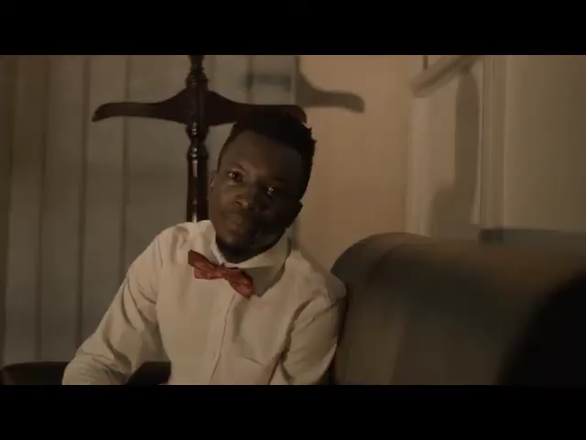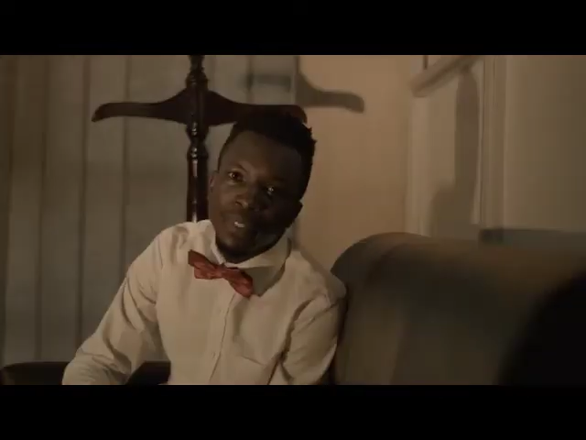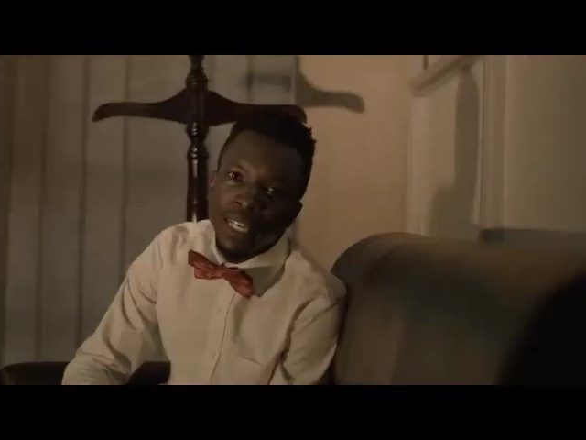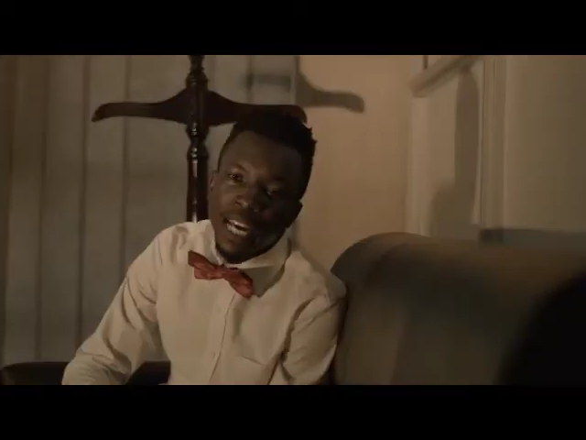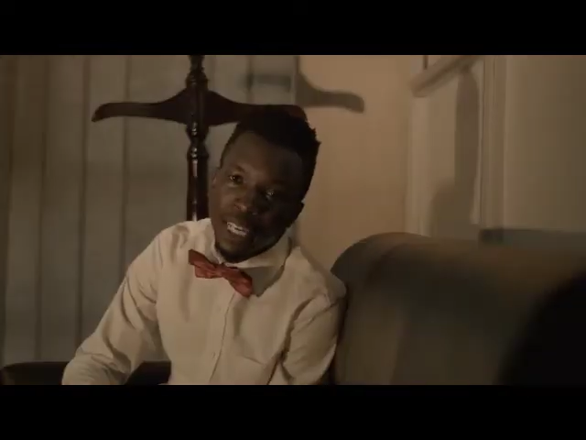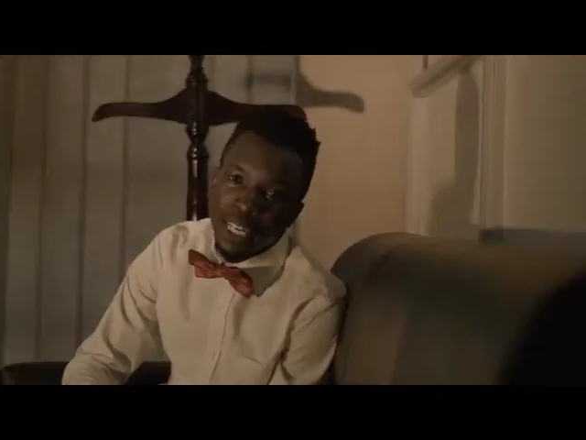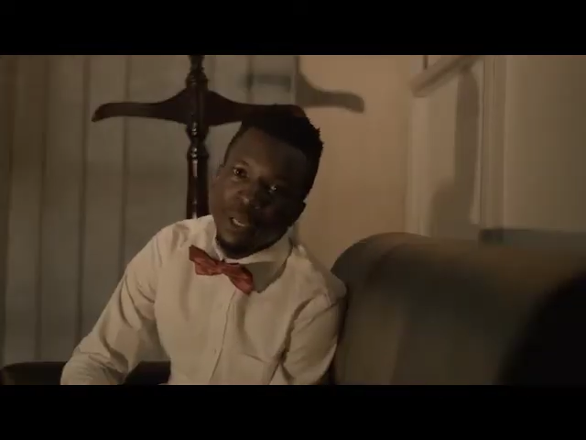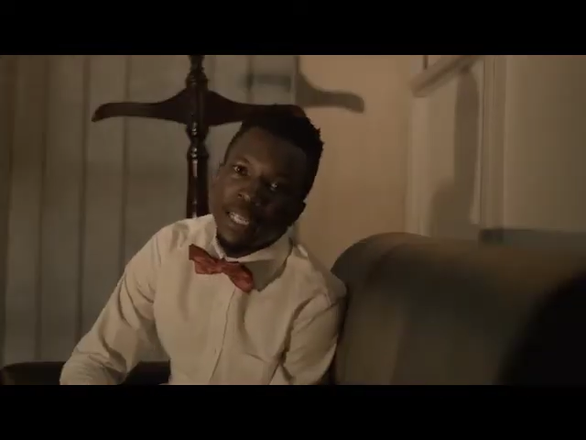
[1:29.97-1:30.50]

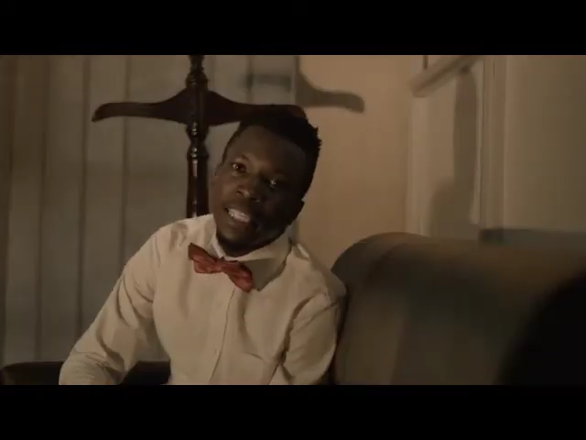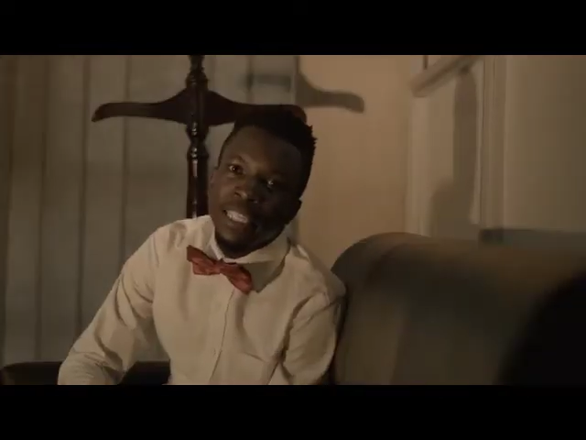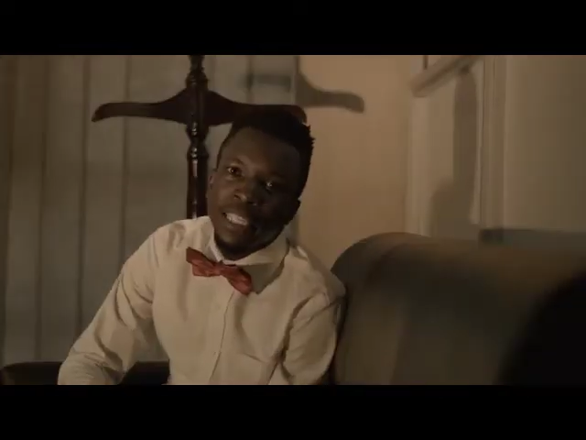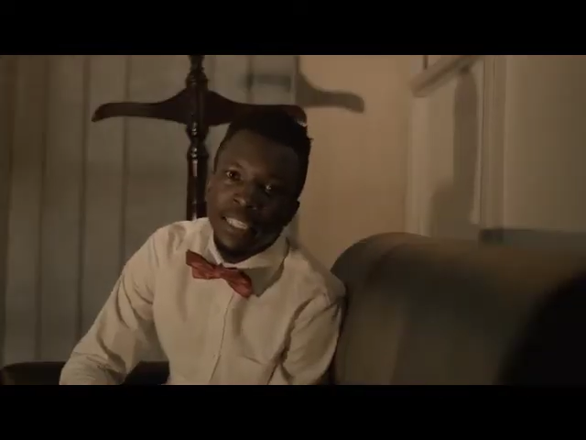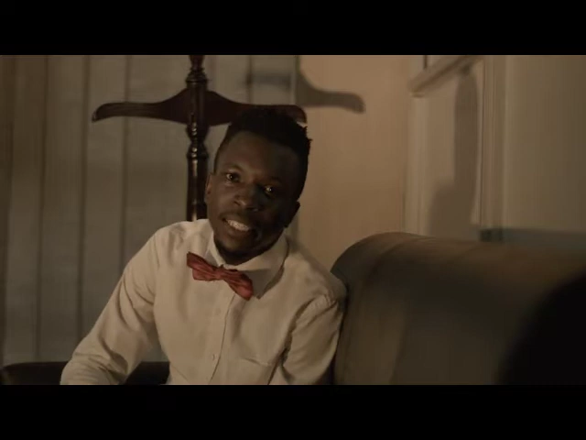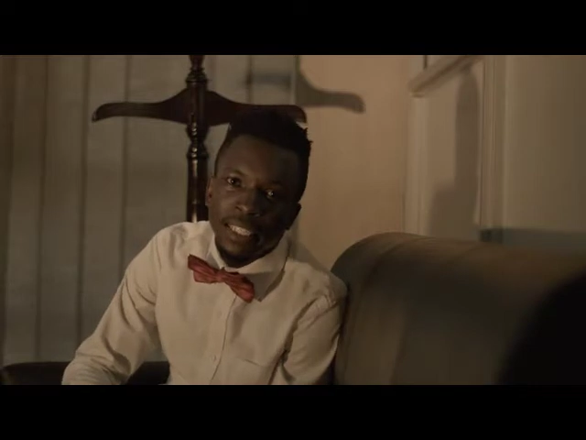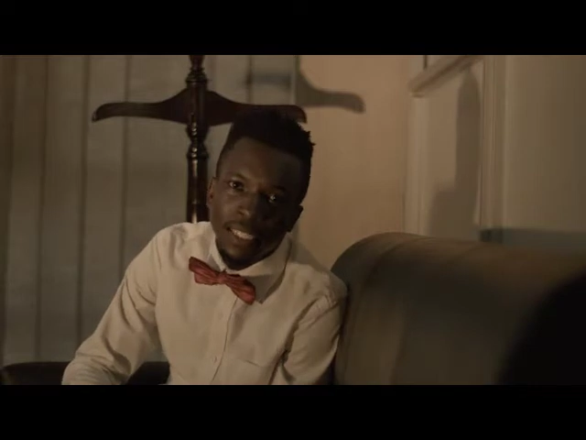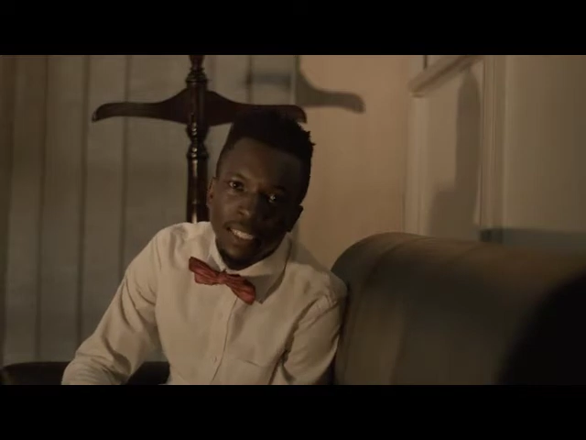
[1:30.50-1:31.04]
And our
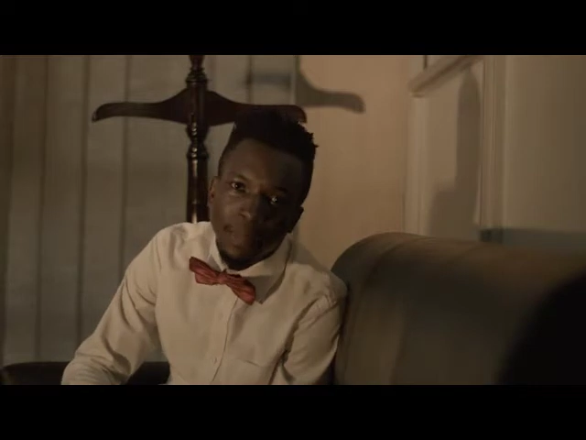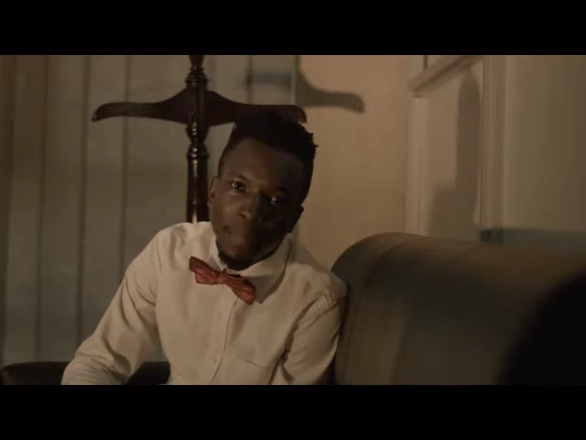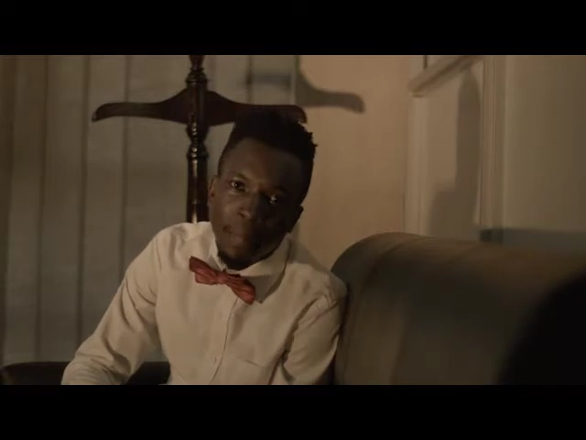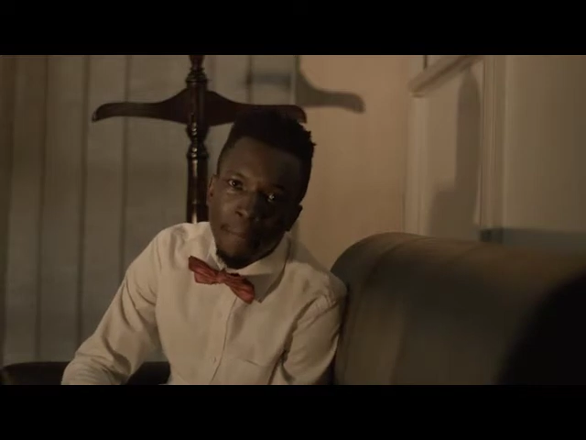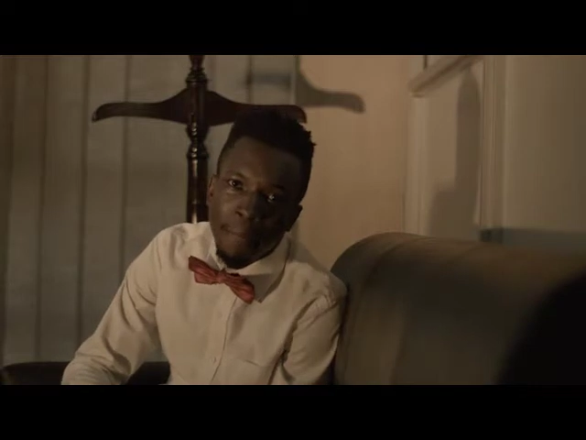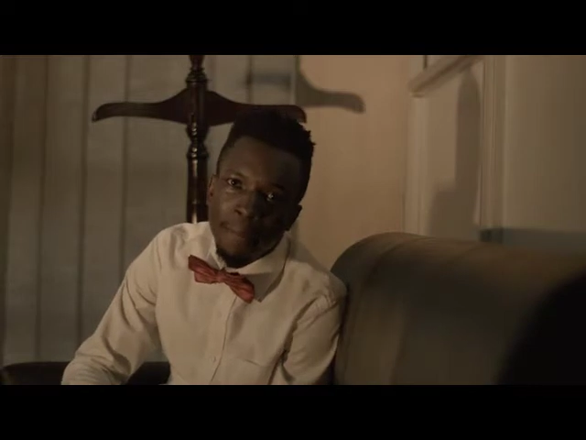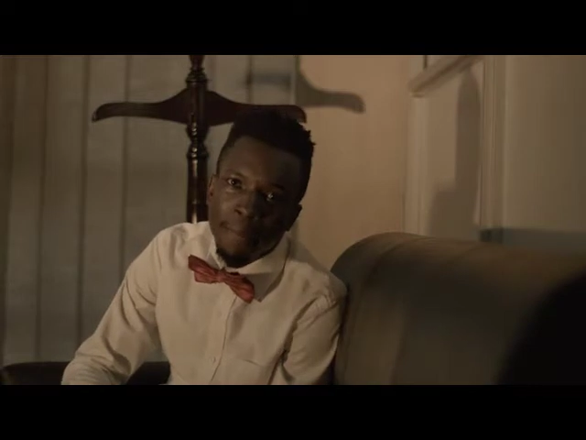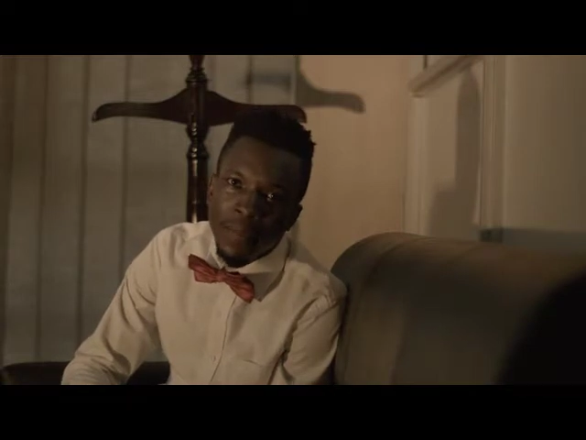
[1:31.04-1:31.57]
leaders,
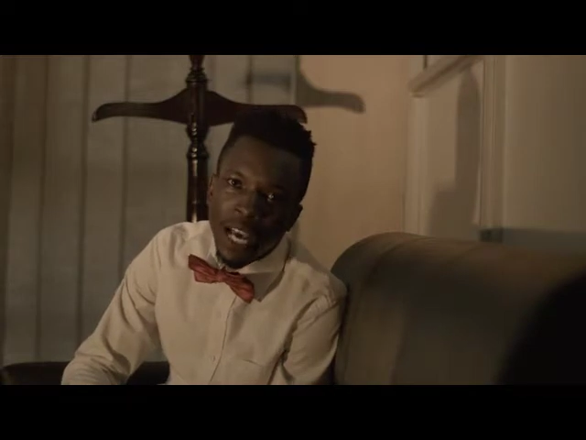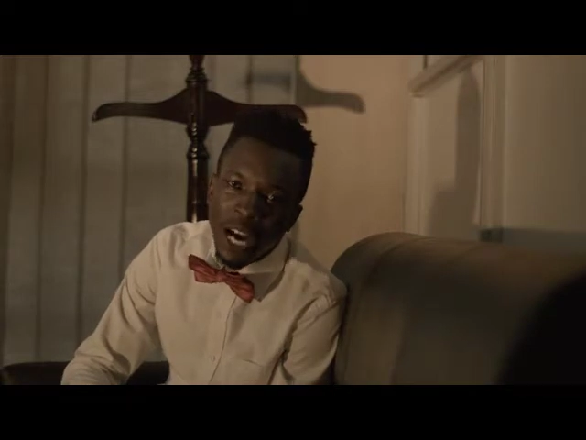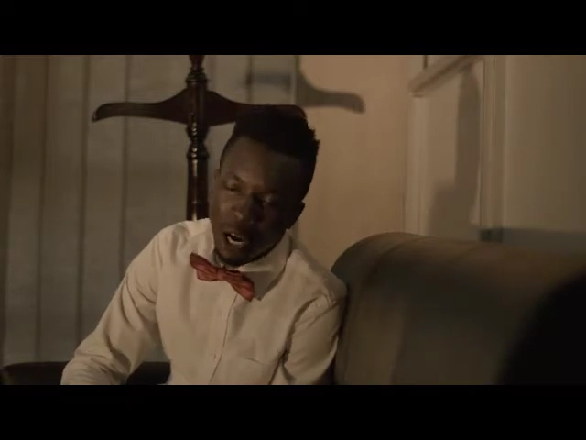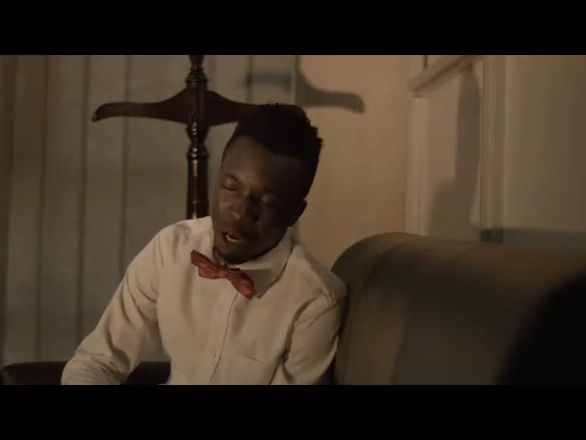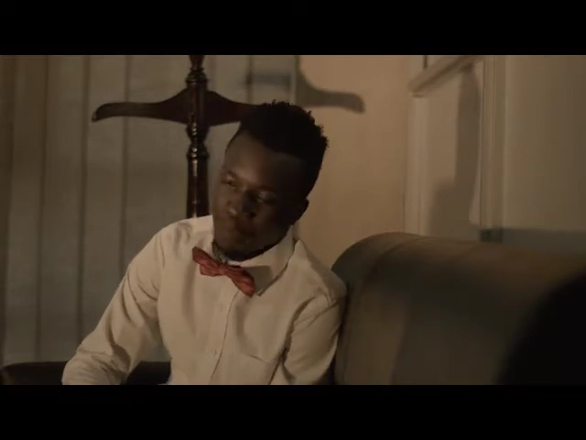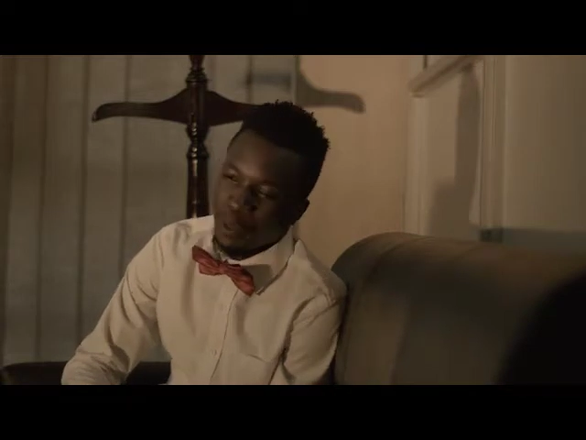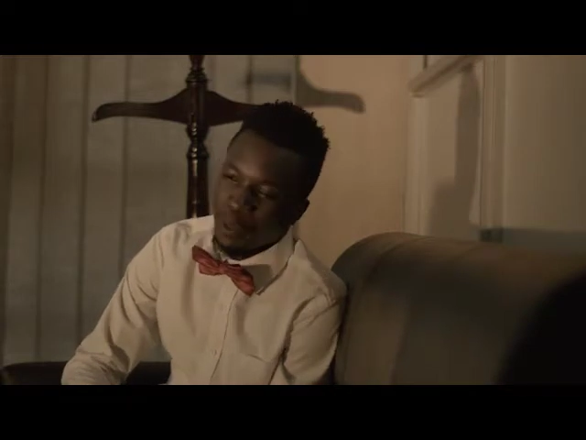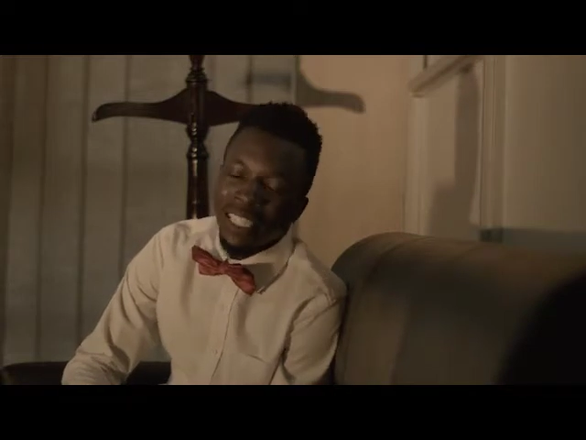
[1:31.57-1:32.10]
our
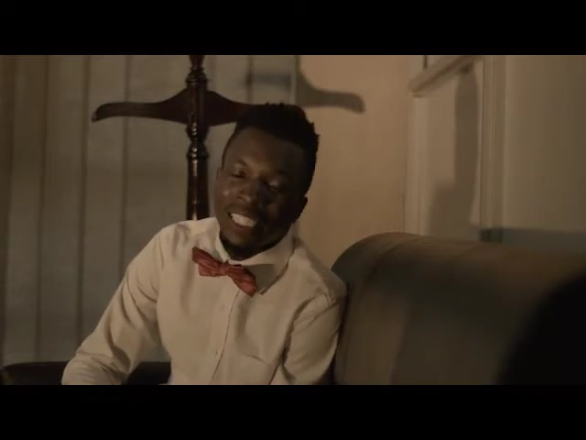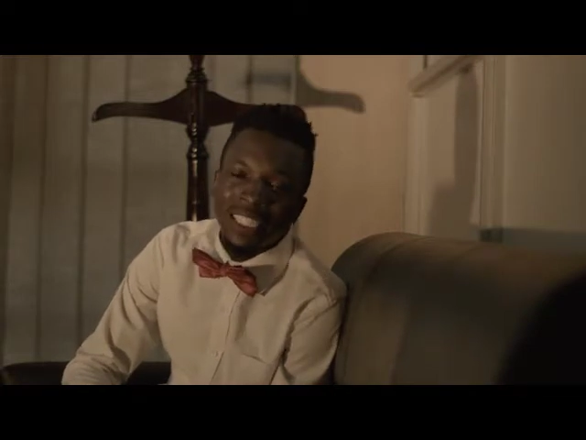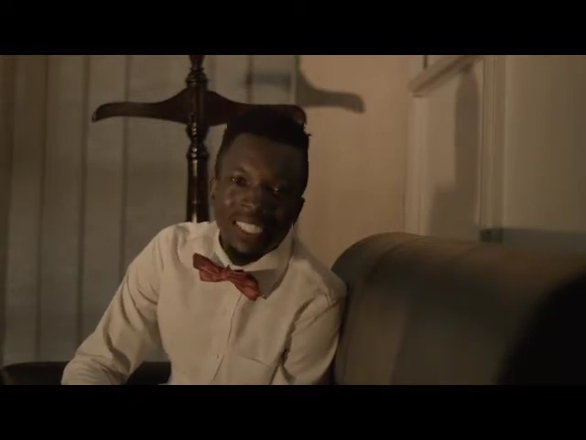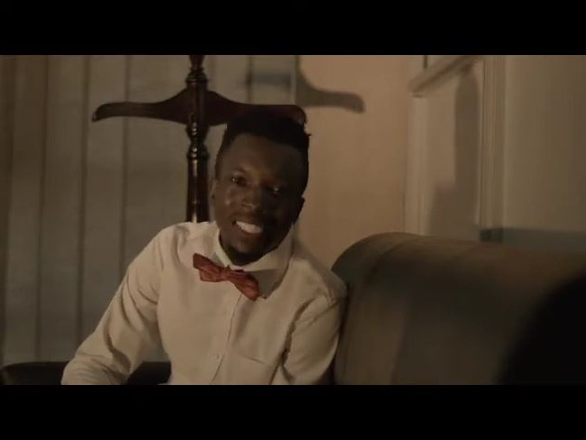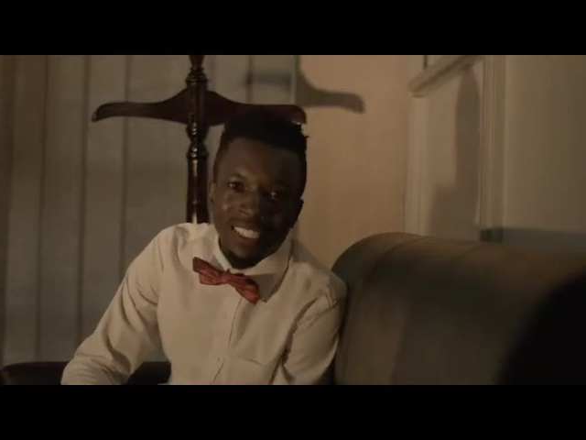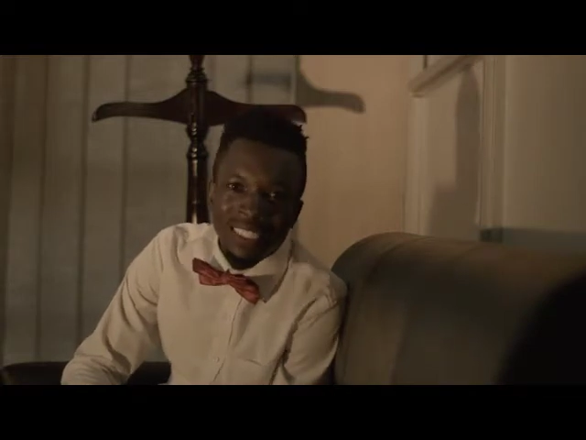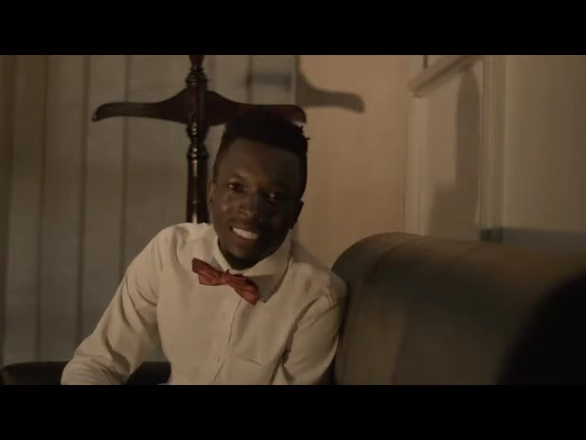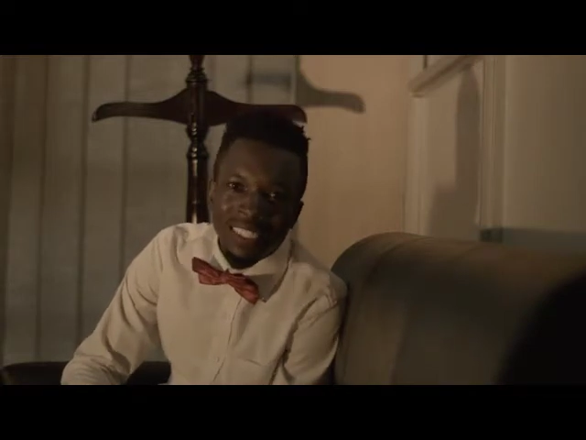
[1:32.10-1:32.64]

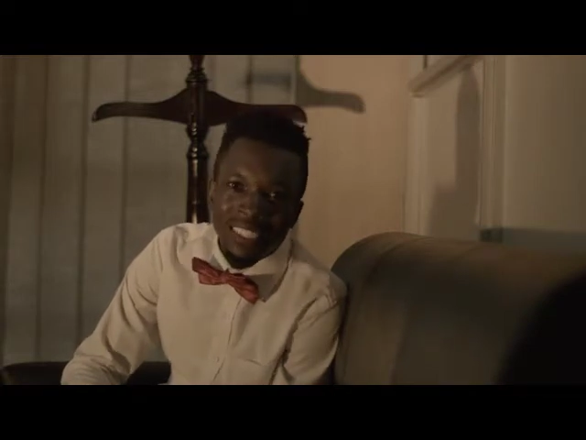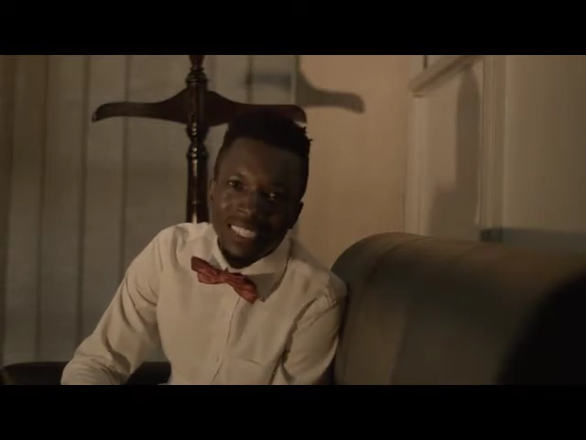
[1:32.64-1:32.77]
politicians,